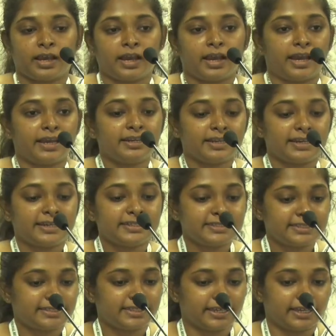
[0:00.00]
And let's
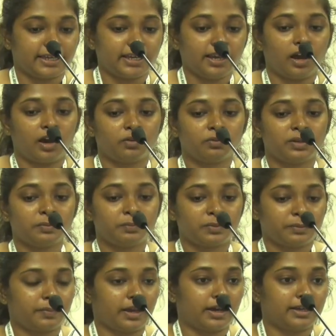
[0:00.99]
see how we
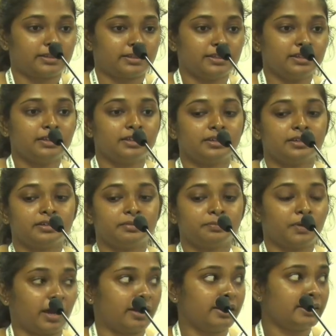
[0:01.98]
prepare the
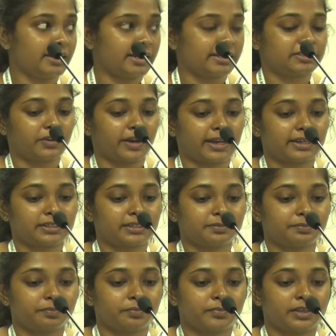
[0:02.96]
plant extract.
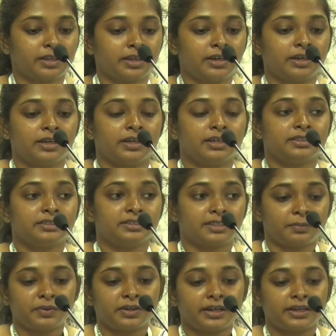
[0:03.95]

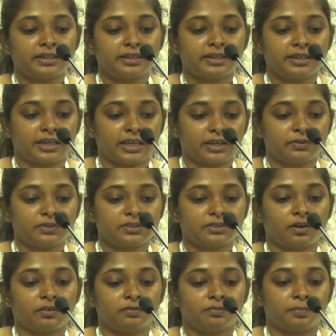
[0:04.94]
Separated leaves
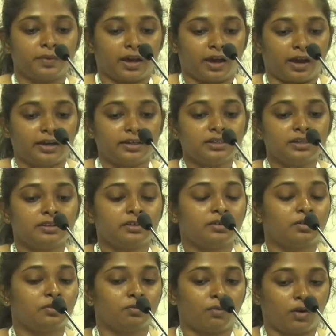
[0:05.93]
of plant
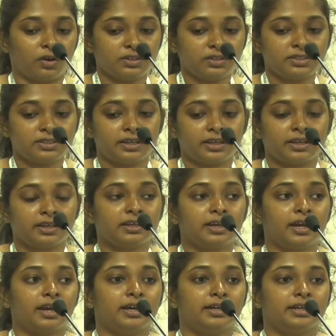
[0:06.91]
washed
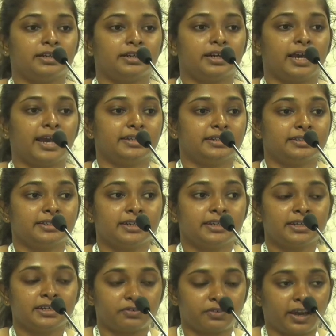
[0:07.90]
and
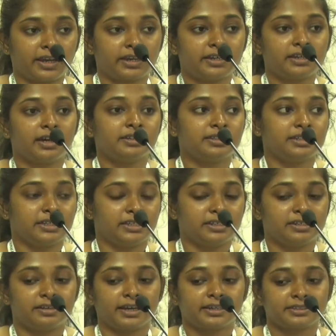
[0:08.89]
dried under
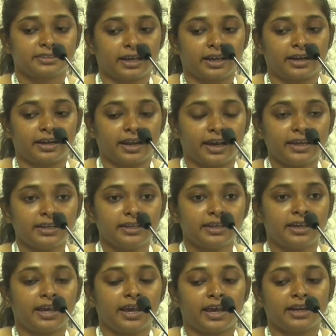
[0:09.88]
indirect sunlight
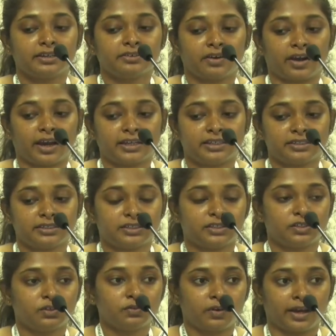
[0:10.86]
and grinded
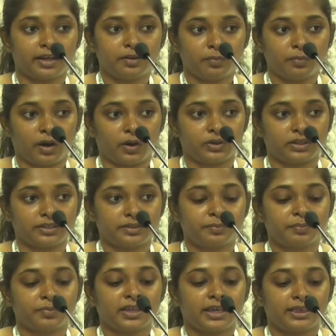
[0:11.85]
into fine powder.
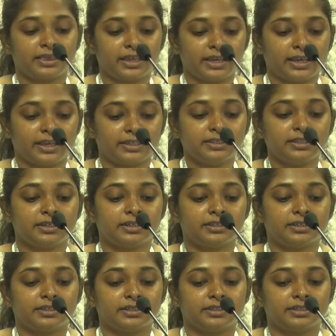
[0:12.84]
Then
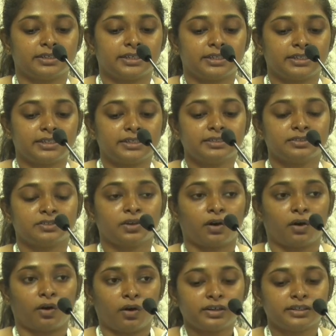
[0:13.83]
it is
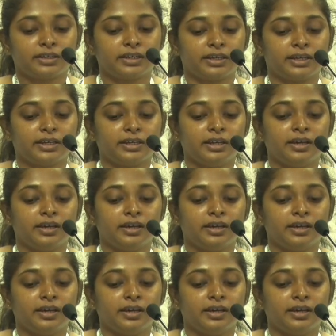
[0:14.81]
soaked in